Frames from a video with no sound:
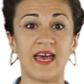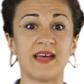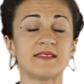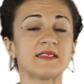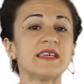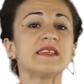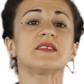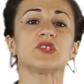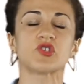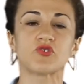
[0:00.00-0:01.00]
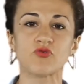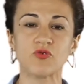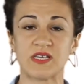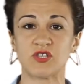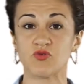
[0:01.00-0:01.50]
and it is
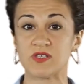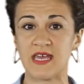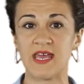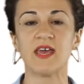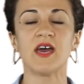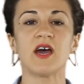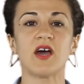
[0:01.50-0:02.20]
true that today